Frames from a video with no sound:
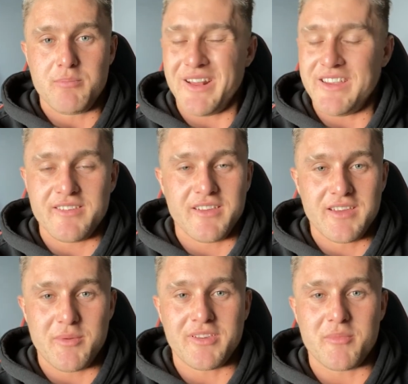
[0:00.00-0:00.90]
Please
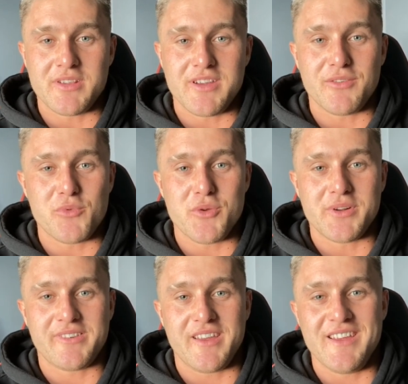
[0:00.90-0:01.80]
give me some ideas of what you
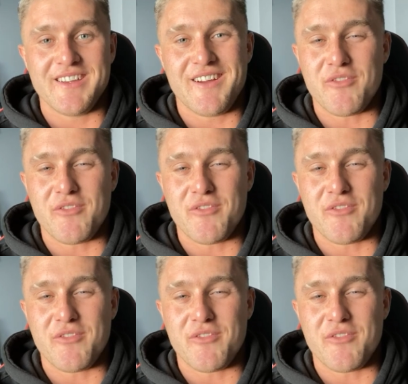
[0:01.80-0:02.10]
want to see.